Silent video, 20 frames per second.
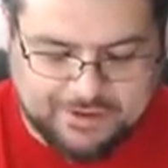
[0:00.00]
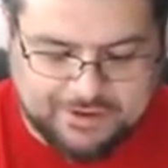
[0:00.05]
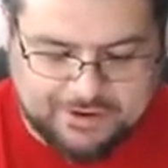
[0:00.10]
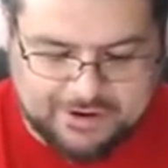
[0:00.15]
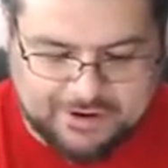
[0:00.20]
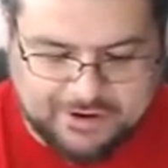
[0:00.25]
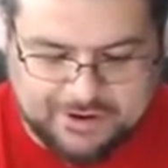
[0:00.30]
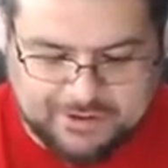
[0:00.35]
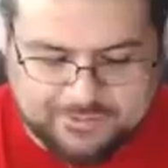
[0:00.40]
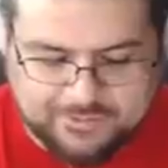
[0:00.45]

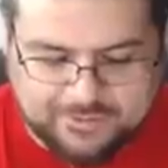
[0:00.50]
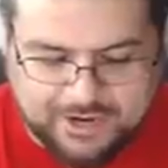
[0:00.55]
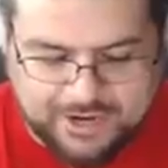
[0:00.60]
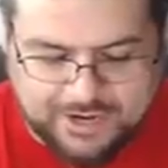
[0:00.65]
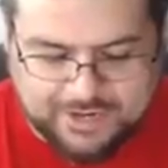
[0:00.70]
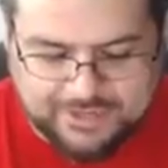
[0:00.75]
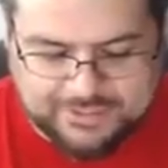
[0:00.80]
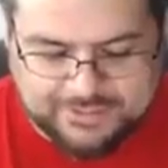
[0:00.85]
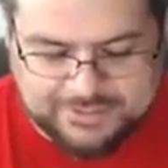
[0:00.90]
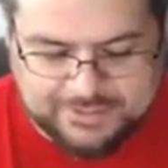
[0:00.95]
All
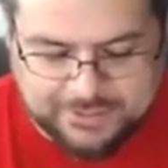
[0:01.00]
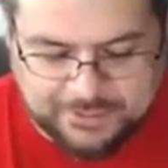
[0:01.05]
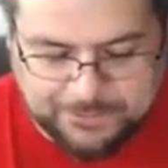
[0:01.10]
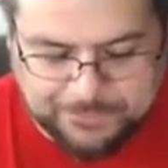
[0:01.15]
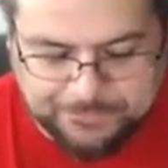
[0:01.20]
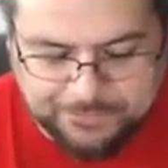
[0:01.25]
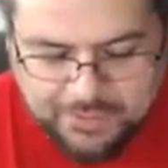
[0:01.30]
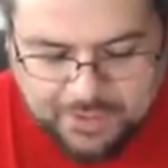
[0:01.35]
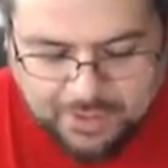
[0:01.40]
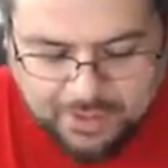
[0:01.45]
right, so
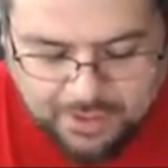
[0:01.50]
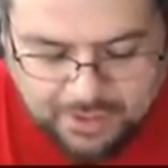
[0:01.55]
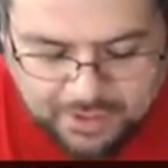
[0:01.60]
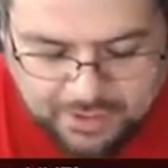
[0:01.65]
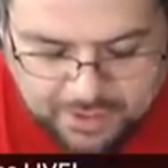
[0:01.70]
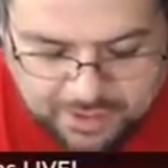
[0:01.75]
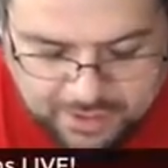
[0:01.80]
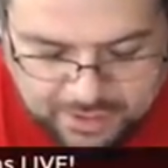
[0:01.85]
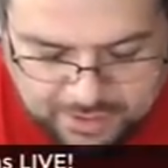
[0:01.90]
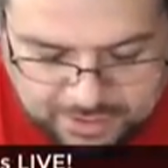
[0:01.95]

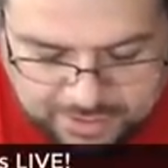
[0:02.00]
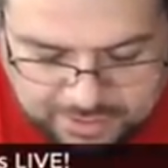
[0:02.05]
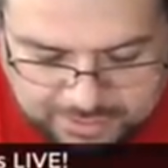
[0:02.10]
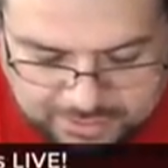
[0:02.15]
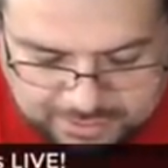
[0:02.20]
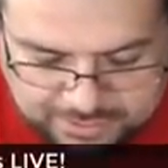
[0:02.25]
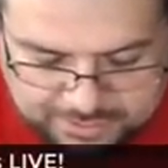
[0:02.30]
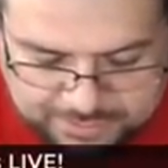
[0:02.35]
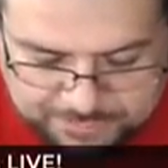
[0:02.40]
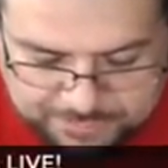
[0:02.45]

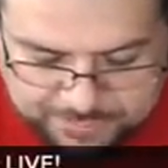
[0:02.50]
Uh,